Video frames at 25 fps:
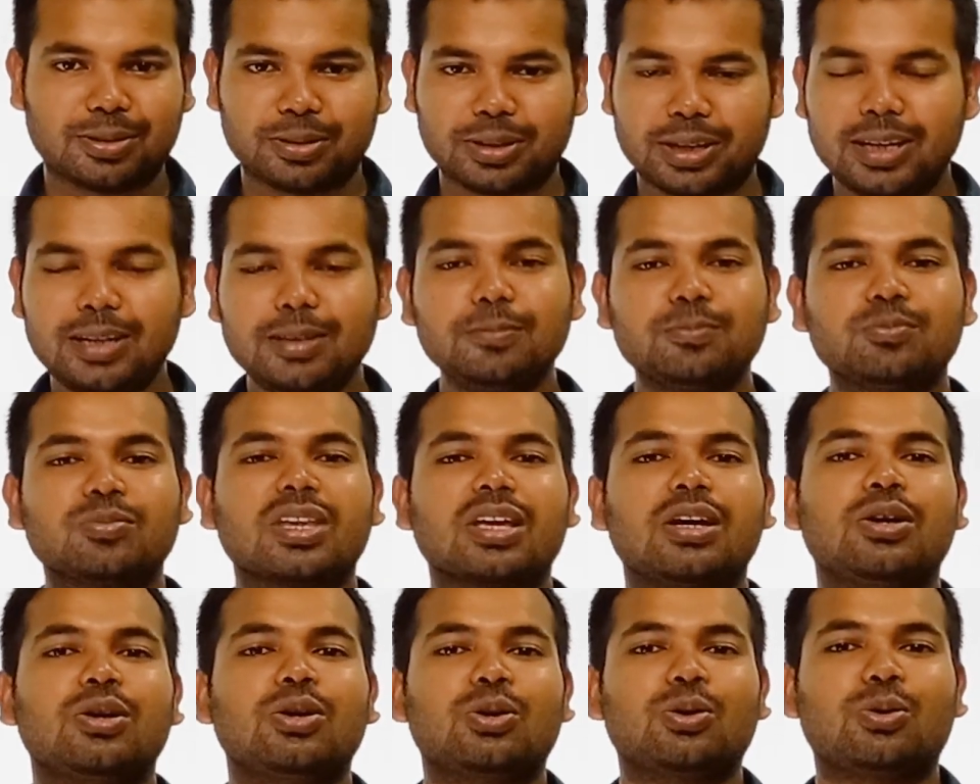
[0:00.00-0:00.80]
Okay,
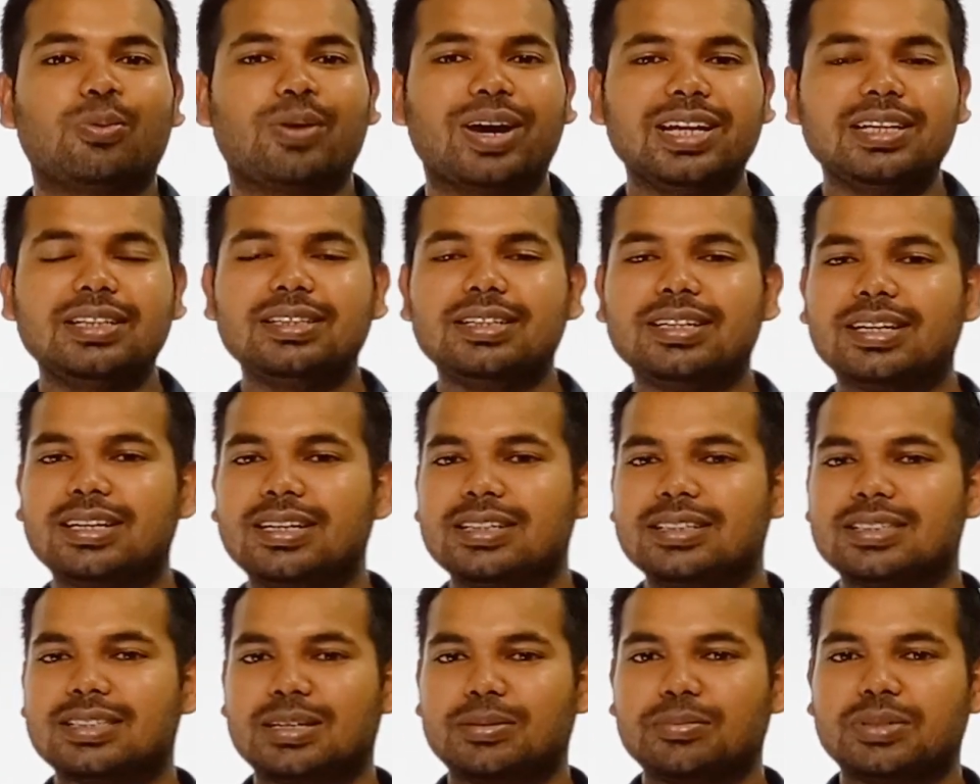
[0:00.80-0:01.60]
when there
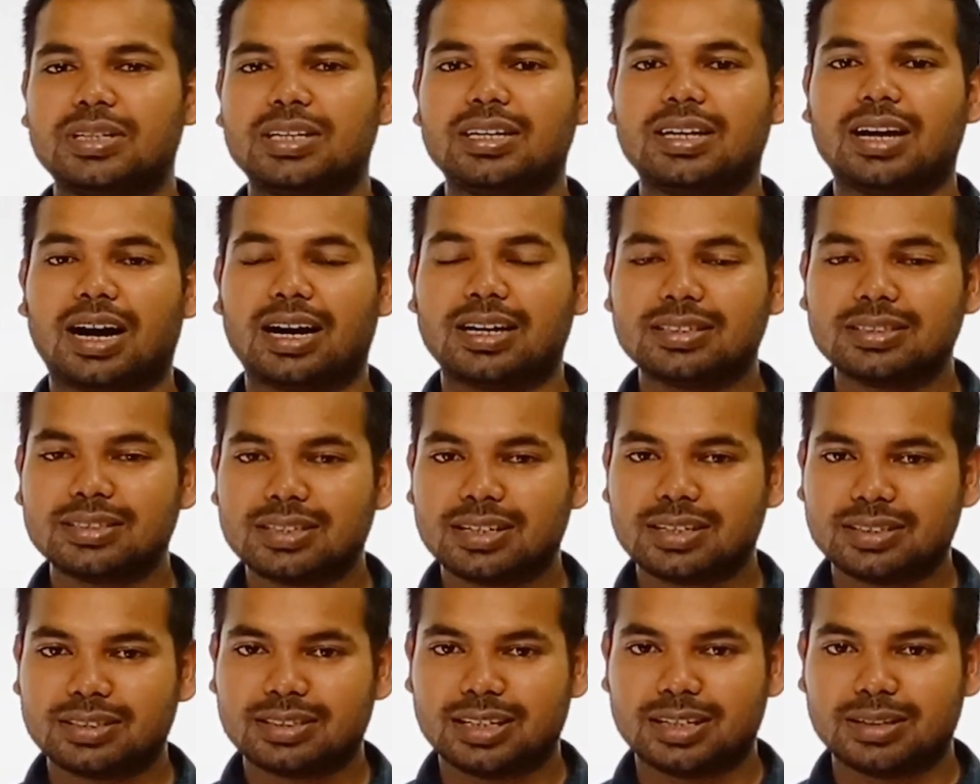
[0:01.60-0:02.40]
is something
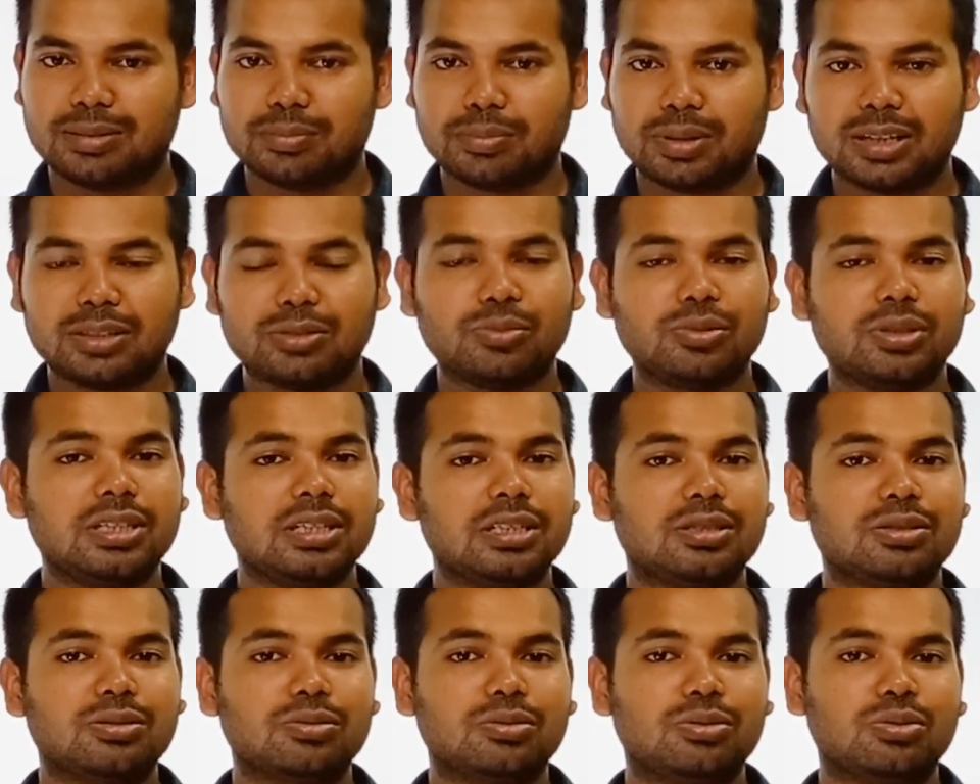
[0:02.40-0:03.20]
uncertain but we
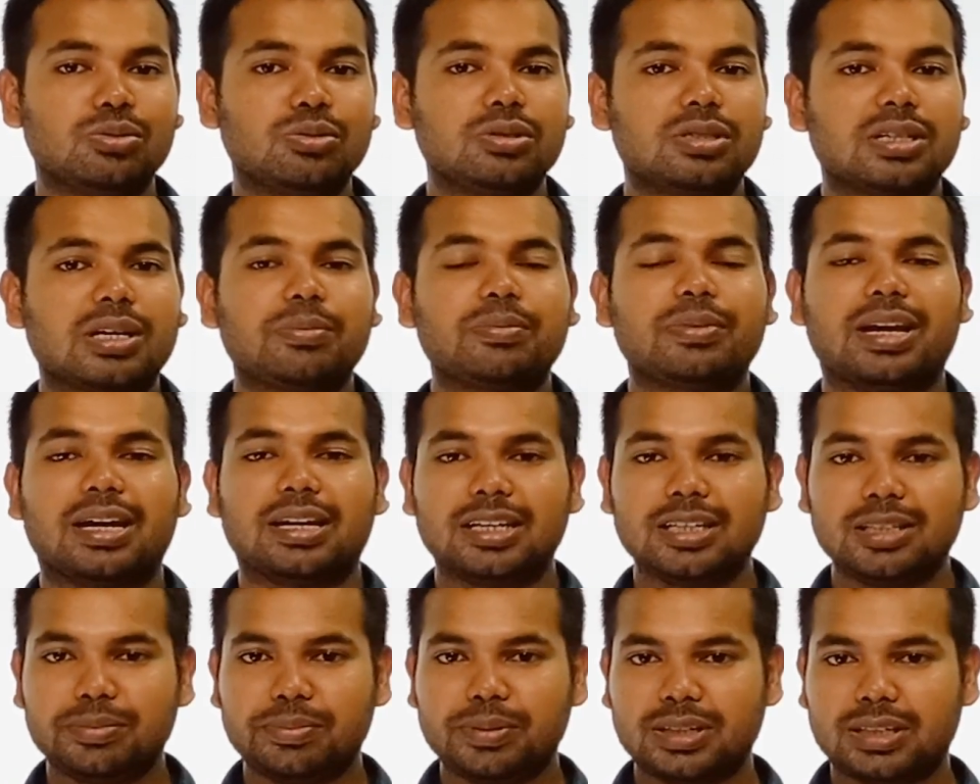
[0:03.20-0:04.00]
need to do some
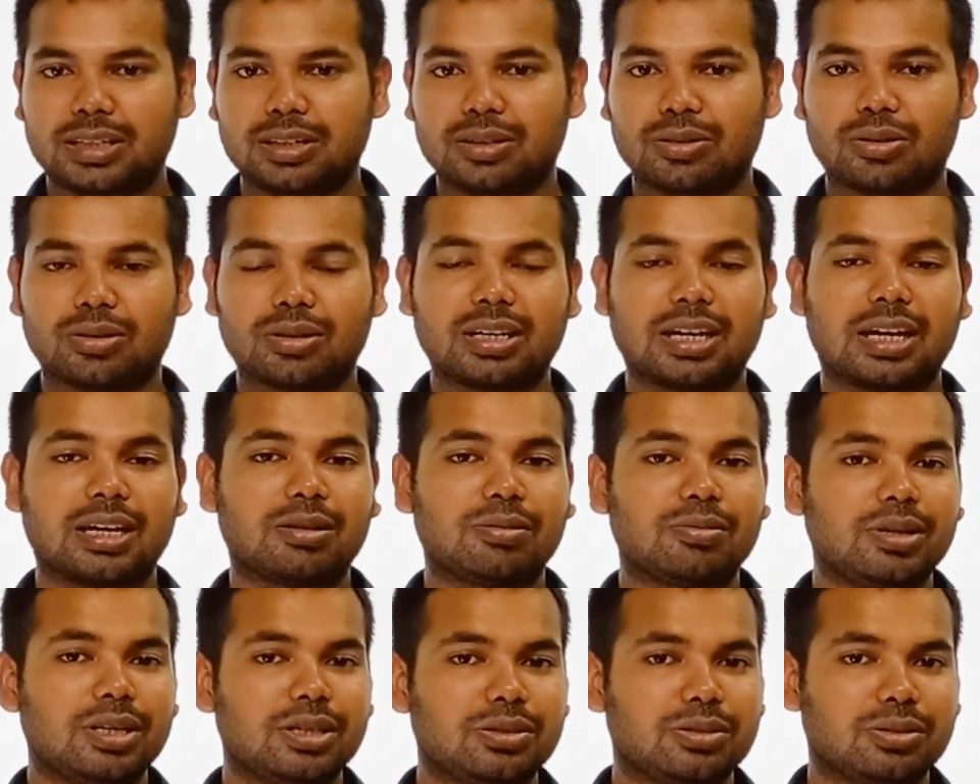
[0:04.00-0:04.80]
arithmetic or
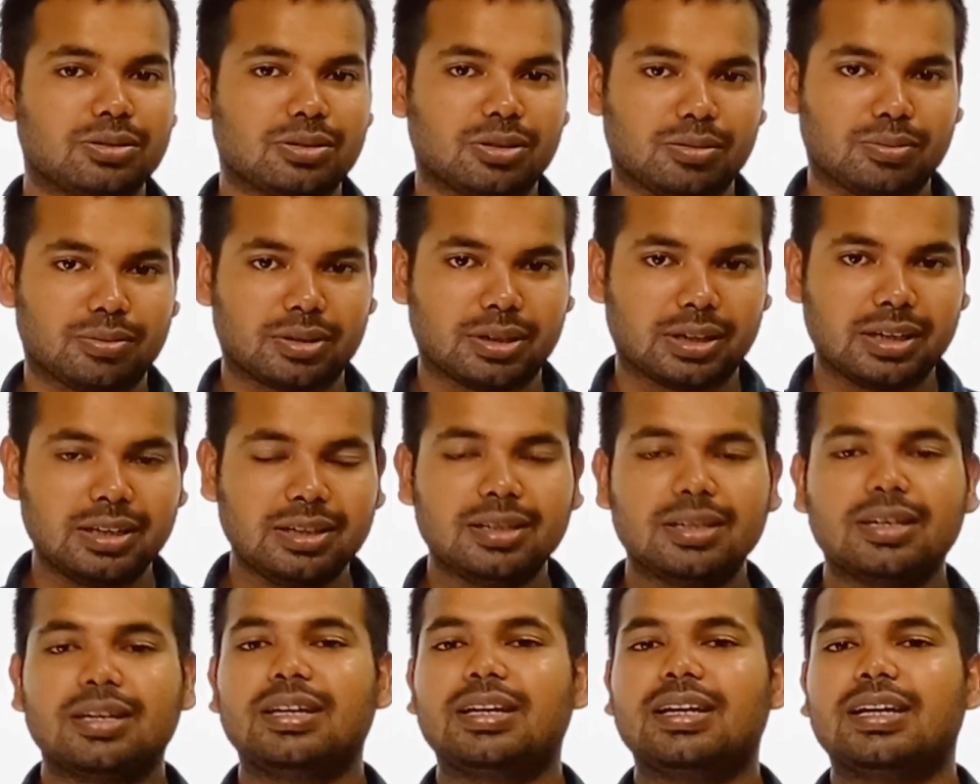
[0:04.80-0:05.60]
calculations over it,
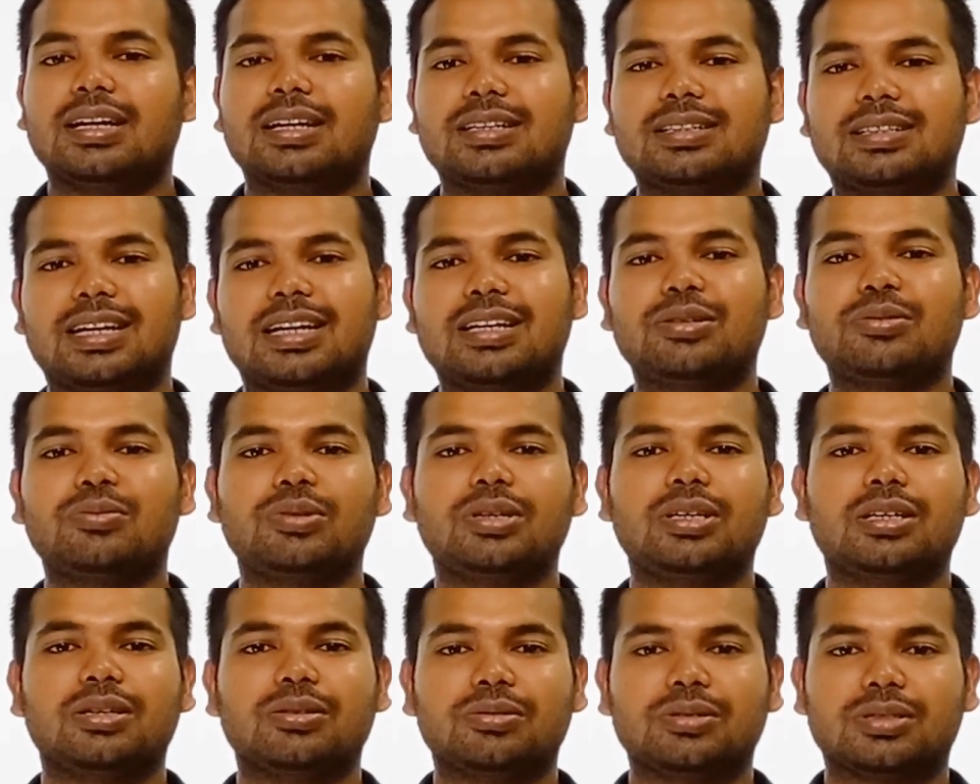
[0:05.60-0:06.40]
then
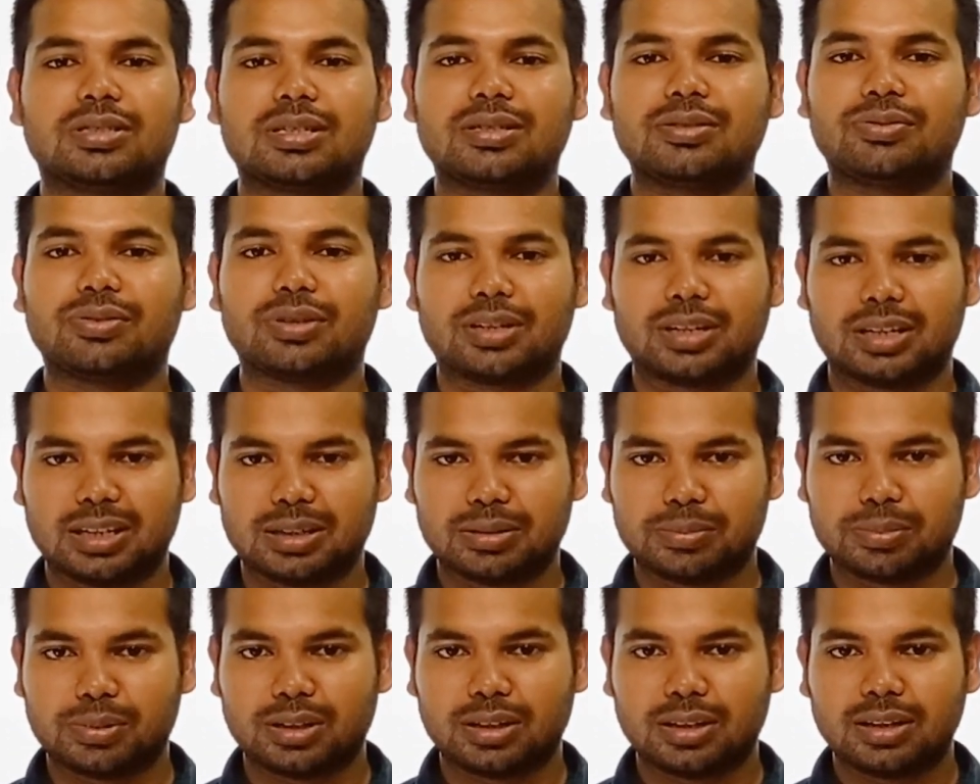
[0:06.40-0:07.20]
we use the
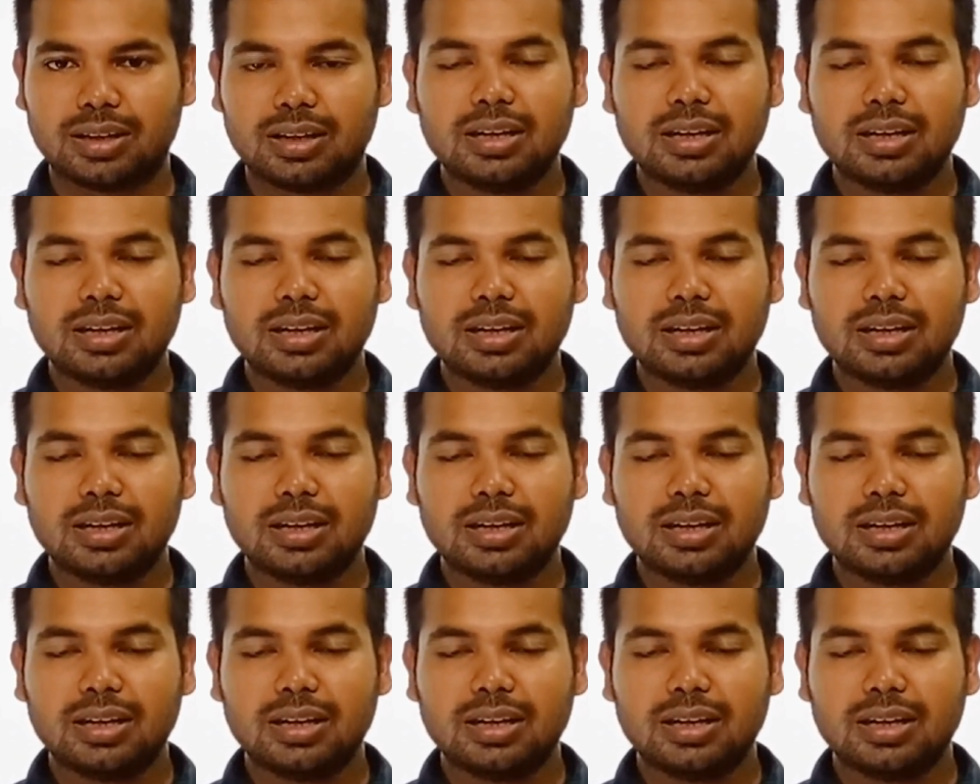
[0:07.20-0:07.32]
variable.